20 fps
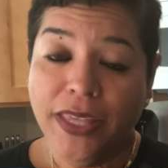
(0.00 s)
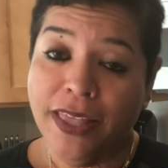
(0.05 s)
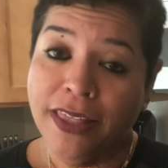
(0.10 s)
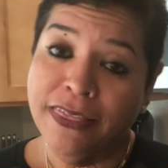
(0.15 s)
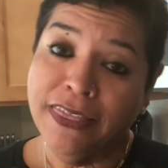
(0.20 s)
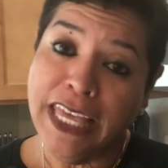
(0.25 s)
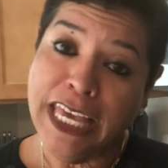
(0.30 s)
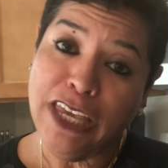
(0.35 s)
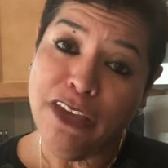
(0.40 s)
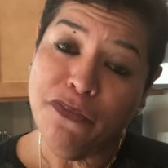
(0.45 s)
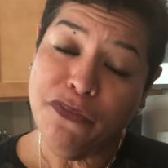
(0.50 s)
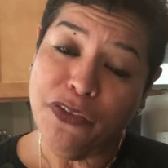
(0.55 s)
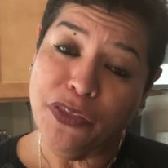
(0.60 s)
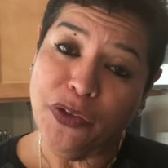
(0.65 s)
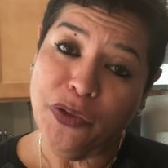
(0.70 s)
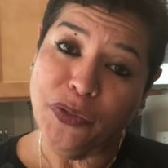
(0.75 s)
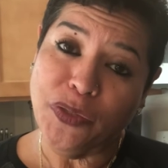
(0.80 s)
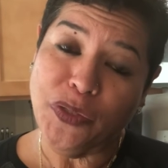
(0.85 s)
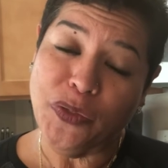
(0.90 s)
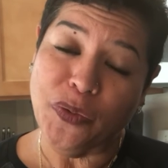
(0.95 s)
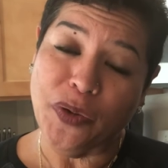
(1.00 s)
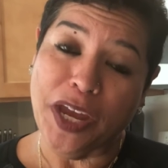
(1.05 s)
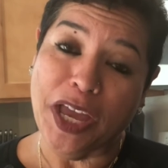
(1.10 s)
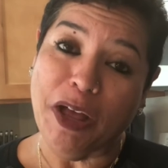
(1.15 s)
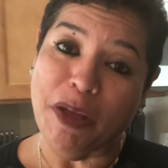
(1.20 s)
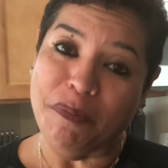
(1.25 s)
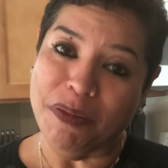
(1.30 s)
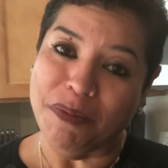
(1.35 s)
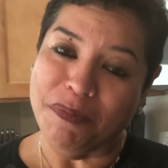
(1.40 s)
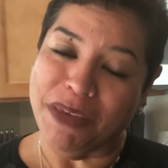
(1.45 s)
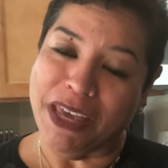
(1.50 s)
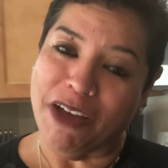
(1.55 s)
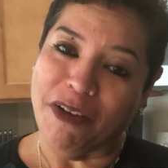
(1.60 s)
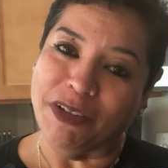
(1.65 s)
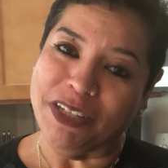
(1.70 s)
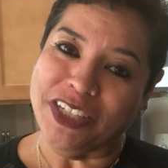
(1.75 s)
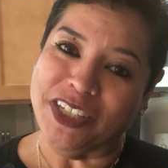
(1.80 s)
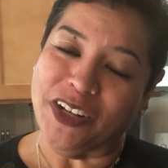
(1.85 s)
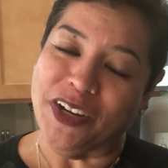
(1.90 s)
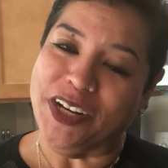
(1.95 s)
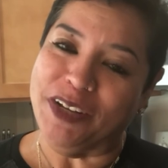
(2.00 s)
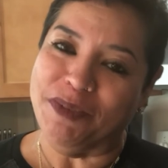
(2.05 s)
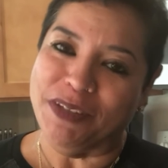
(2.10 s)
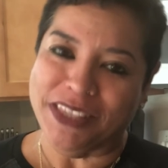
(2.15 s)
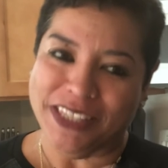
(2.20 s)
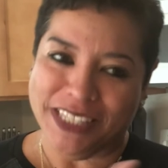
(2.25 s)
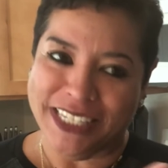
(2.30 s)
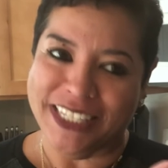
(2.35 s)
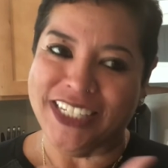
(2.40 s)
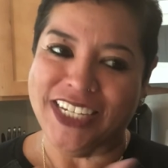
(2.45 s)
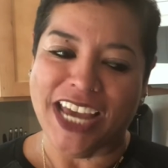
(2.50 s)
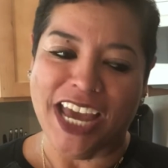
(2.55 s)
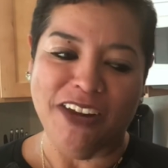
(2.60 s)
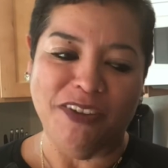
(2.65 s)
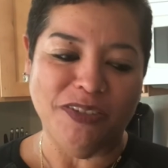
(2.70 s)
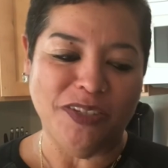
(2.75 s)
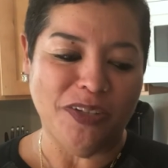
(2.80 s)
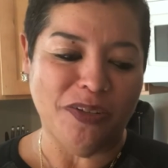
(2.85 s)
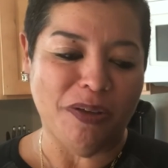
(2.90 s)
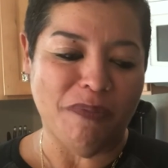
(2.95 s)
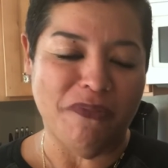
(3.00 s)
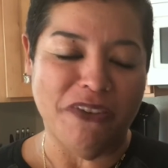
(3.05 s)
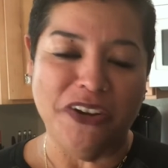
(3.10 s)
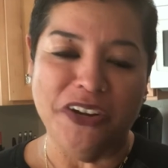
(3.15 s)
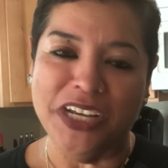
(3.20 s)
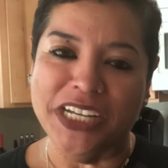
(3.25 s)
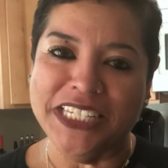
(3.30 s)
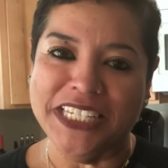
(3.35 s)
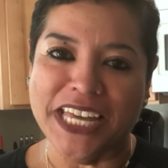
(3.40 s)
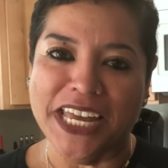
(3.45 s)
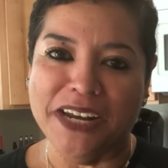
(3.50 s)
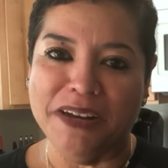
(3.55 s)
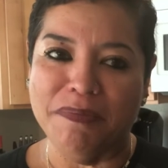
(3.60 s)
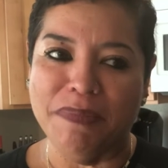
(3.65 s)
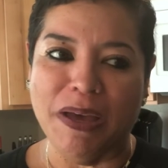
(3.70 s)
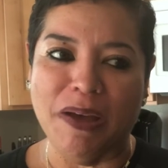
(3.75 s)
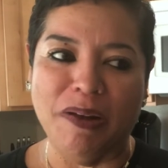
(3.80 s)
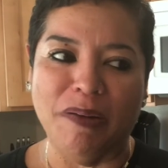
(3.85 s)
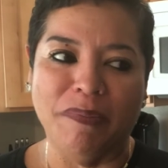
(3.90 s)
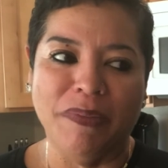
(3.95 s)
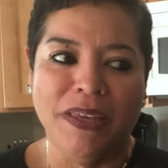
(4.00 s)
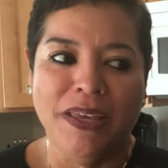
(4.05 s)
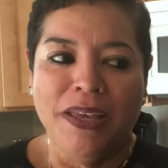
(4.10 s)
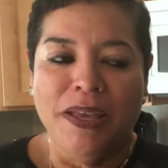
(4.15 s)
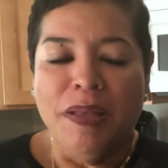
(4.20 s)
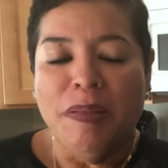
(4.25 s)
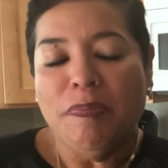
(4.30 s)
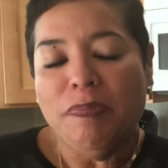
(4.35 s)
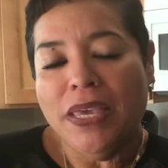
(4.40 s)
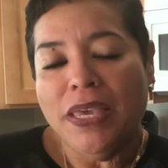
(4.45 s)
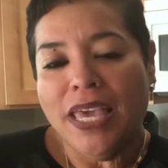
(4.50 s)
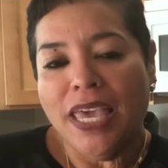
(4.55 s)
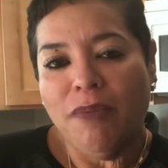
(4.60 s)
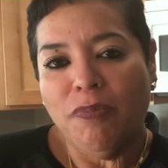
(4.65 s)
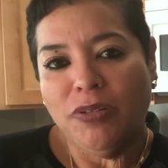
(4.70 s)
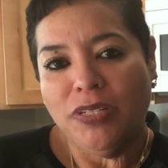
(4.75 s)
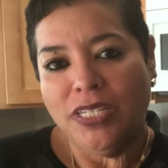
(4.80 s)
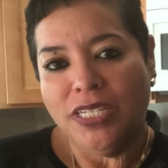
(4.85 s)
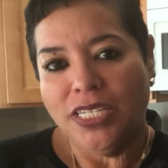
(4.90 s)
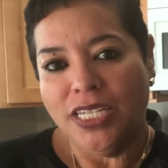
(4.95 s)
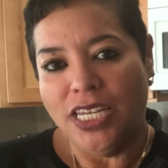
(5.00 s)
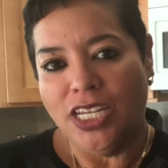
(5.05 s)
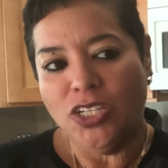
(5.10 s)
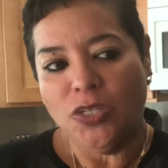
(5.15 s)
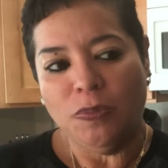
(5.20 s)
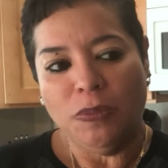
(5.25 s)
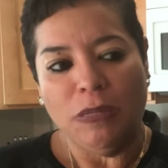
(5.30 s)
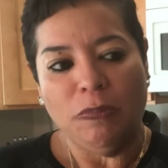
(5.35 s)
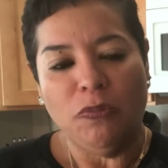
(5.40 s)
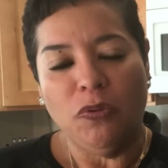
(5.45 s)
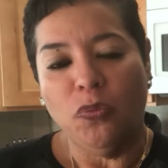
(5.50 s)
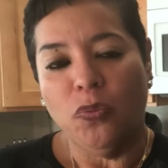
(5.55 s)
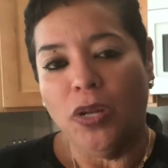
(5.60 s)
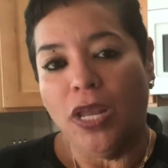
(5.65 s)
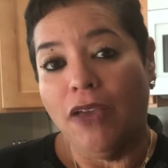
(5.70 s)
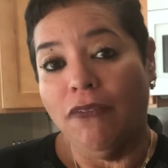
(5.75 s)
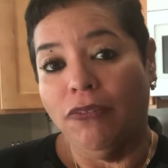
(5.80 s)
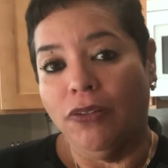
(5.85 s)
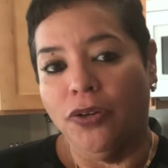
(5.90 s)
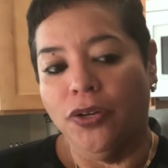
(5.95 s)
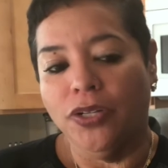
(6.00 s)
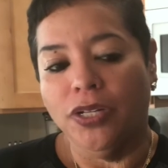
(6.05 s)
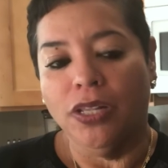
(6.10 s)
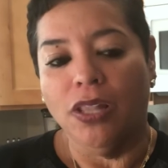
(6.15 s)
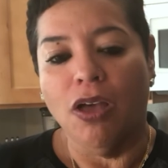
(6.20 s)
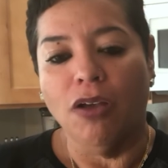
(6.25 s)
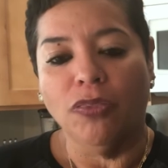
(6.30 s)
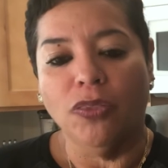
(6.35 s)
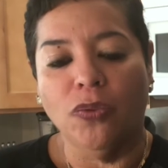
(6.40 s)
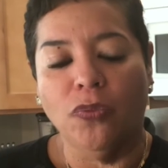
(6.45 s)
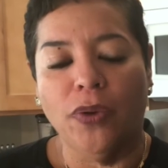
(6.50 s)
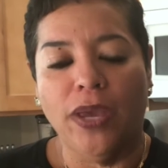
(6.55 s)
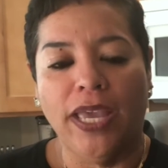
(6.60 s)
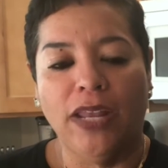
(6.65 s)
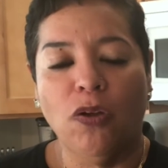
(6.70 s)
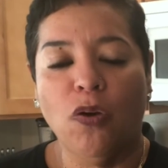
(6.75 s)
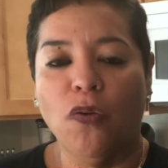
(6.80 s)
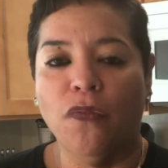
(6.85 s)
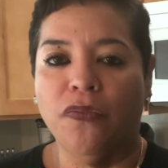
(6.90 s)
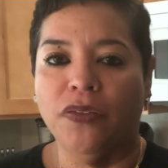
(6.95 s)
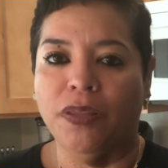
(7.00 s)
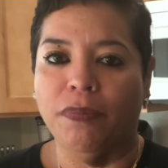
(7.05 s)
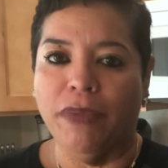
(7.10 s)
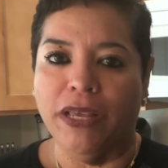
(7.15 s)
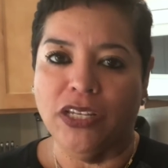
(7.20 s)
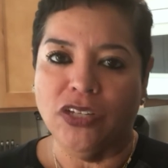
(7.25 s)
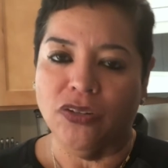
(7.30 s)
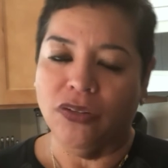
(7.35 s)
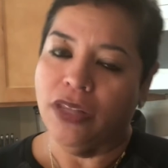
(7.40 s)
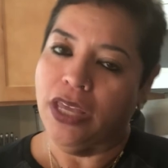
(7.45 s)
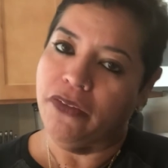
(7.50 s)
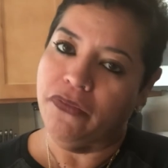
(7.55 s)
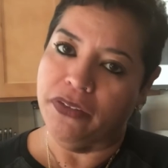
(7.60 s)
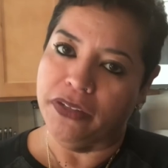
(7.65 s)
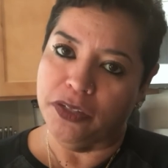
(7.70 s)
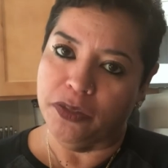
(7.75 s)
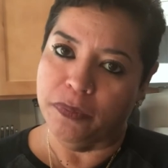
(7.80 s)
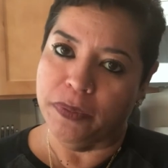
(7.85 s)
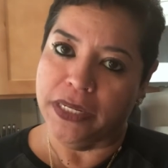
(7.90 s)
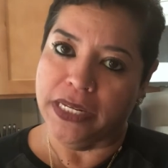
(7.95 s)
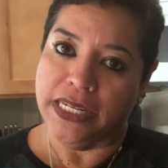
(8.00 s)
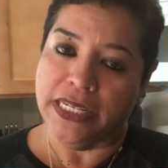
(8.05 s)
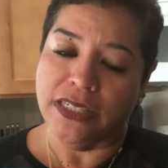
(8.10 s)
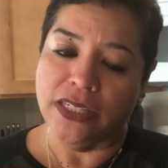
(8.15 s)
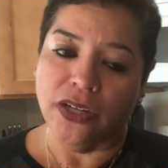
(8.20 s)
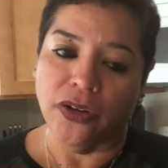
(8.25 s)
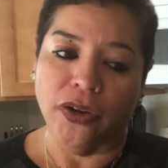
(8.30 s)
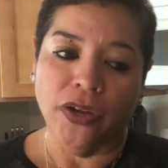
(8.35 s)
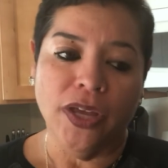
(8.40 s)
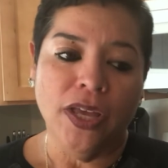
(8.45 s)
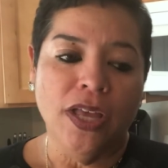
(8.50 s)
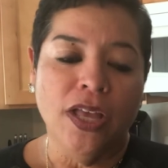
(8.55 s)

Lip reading: Thank you for those who are helping me out, starting with these channels. You know, I'm very excited about them. Being able to teach people what I've learned along the way, and hopefully makes your life a little bit easier.